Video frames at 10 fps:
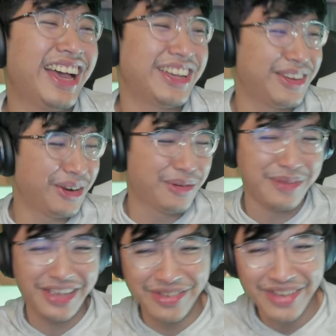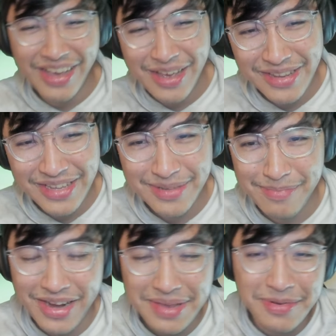Kurumayu. This
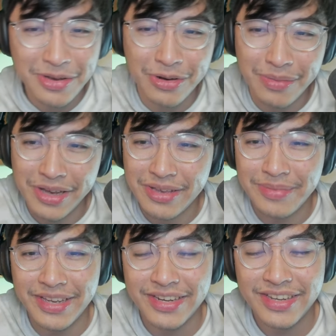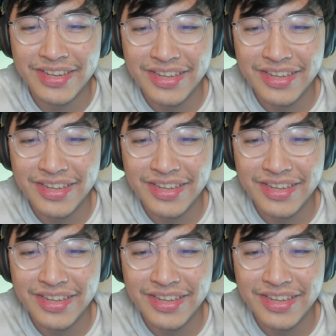Mariumon Kurumayu, man.